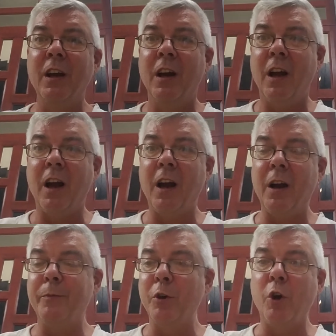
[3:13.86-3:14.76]

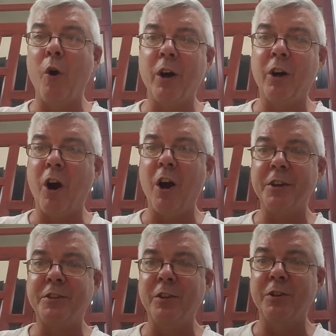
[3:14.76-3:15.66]
You go
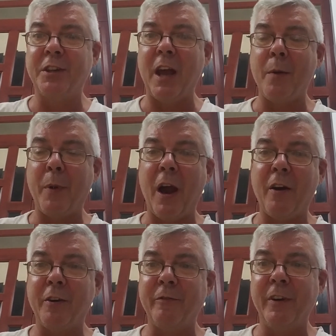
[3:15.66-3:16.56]
across, you stamp
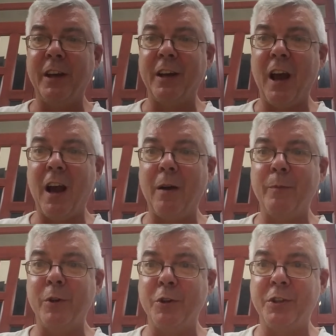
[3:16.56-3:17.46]
out of
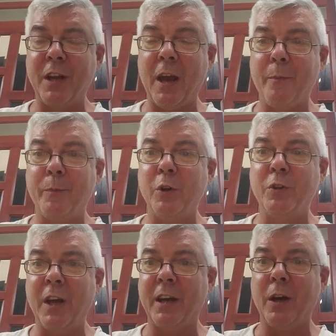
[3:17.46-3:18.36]
Vietnam, you
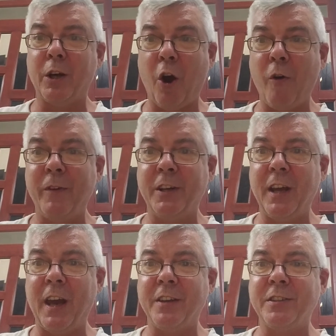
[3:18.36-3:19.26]
take a COVID
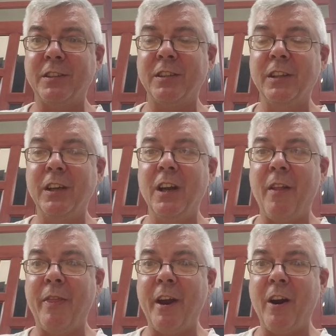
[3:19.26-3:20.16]
test
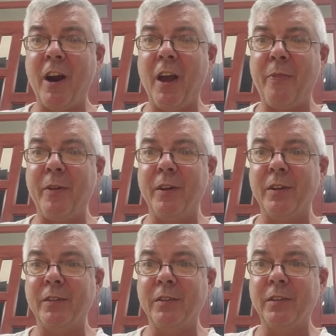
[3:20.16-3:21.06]
there at
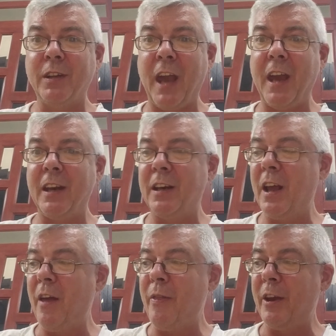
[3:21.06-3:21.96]
the gate,
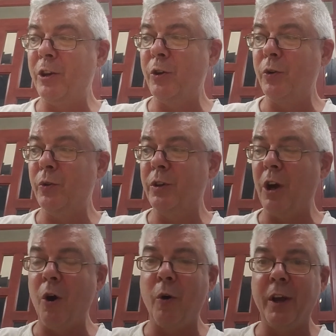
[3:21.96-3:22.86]
and then you
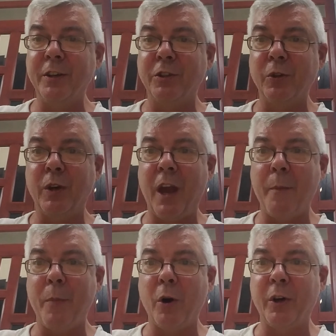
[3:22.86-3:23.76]
go into
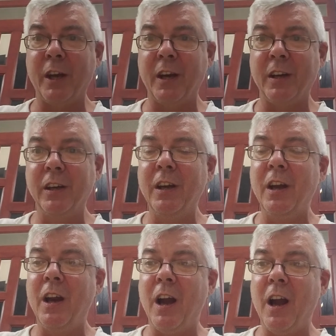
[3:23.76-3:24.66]
Cambodia
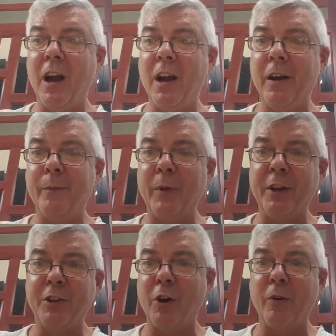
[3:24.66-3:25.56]

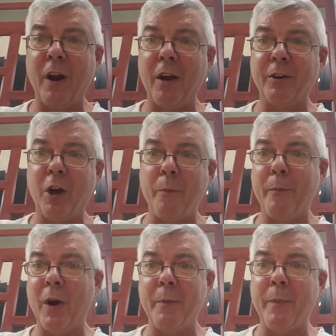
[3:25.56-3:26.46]
and turn around,
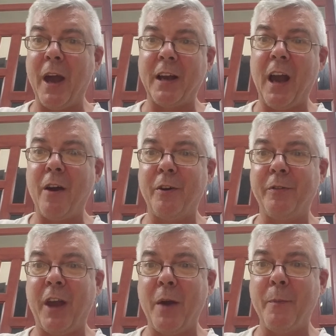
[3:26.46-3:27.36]
come right back out
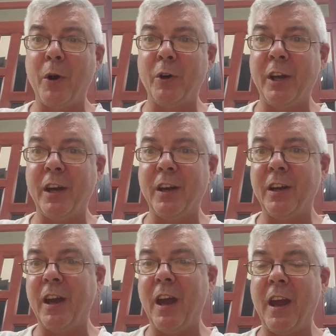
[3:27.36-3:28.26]
of
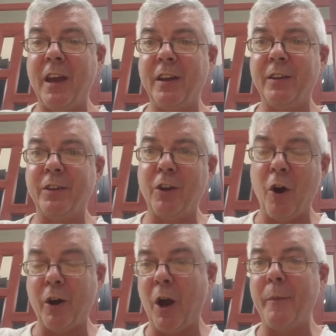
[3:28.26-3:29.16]
Cambodia and
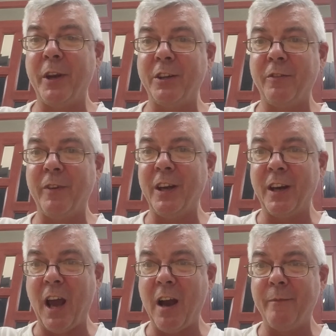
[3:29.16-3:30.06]
come into
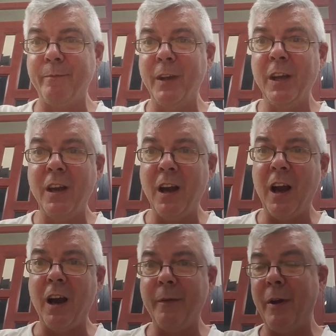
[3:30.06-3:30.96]
Vietnam,
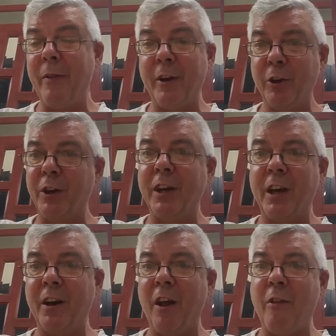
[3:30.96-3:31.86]
and then you can
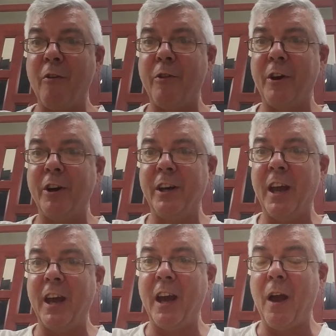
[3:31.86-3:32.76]
get another
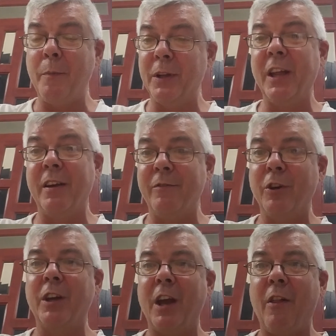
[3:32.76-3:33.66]
30-day. I believe you
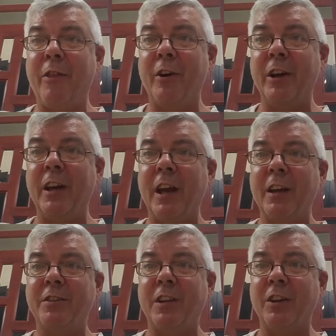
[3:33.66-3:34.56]
can get a 30-day
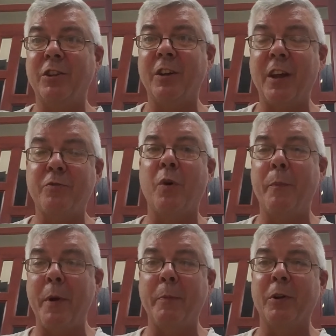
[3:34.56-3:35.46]
extension. That's
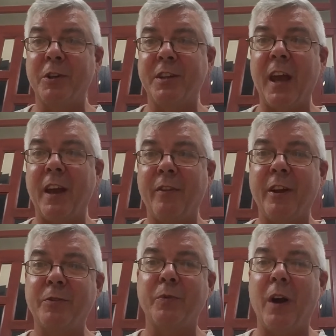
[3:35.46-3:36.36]
what people are saying.
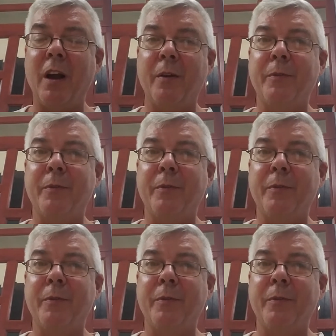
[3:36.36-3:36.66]
That's why